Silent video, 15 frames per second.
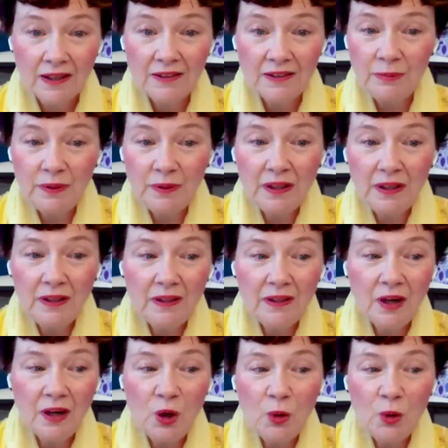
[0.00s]
and to
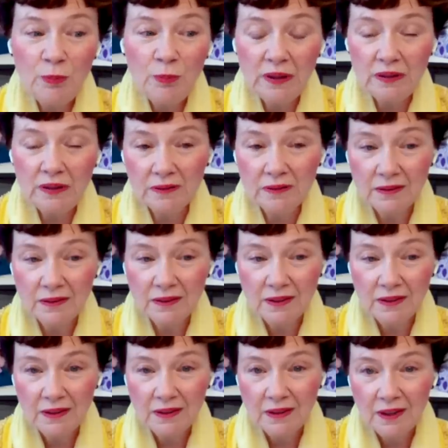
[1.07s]
be open.
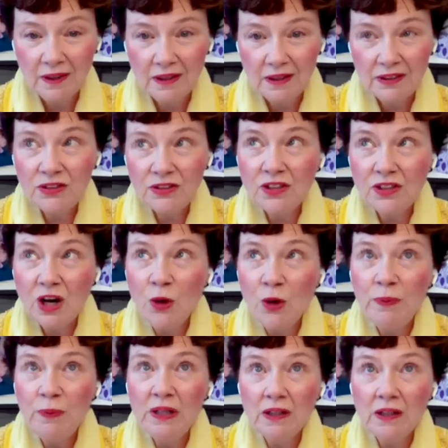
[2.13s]
Just
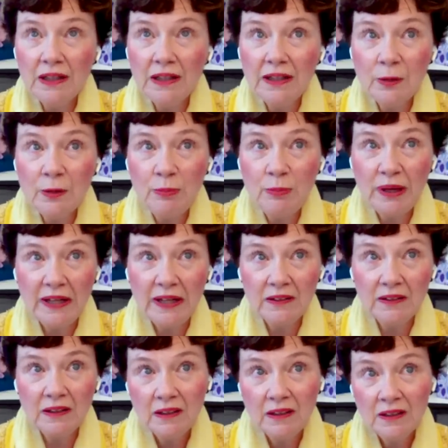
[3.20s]
open a little bit
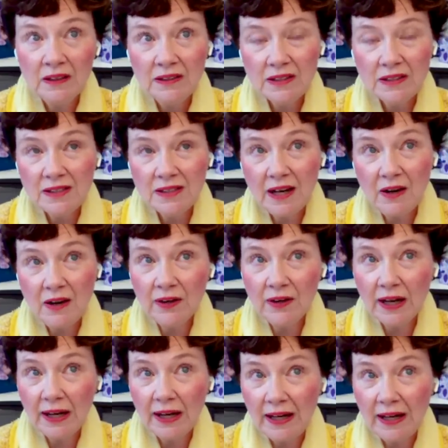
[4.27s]
to say,
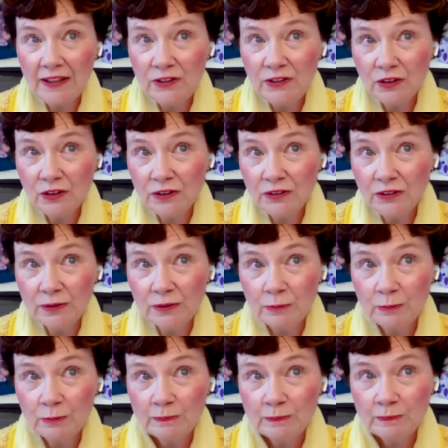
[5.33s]
okay,
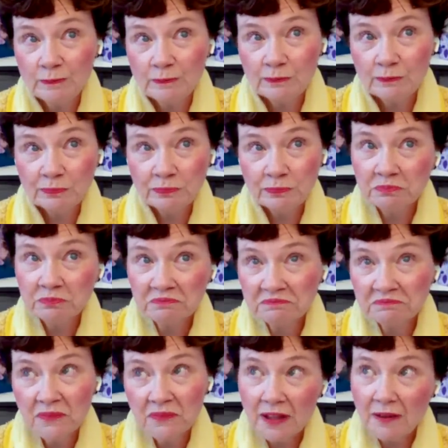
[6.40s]
angels,
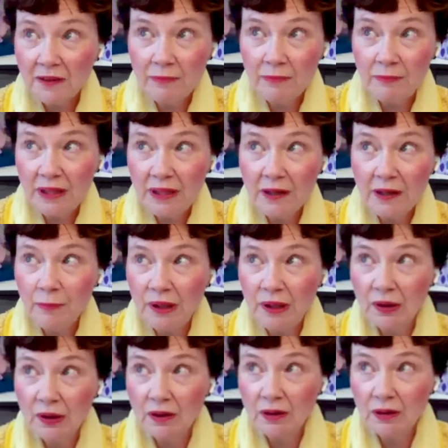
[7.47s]
give me a
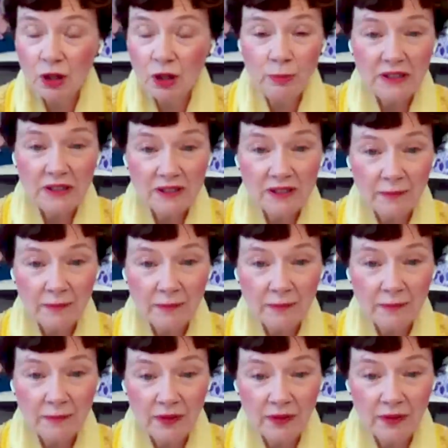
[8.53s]
miracle. Show me
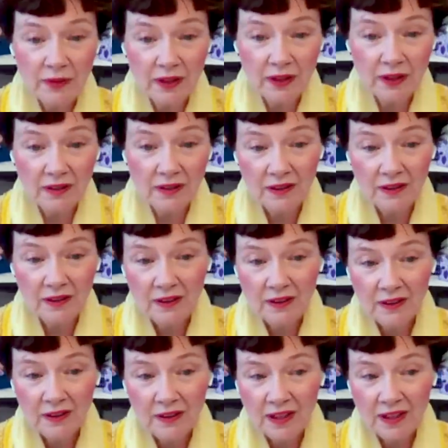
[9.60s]
something
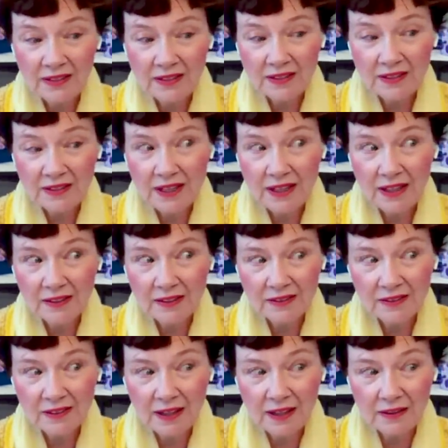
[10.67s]
that
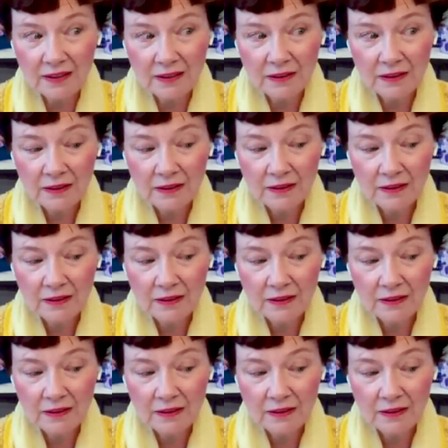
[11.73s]
says that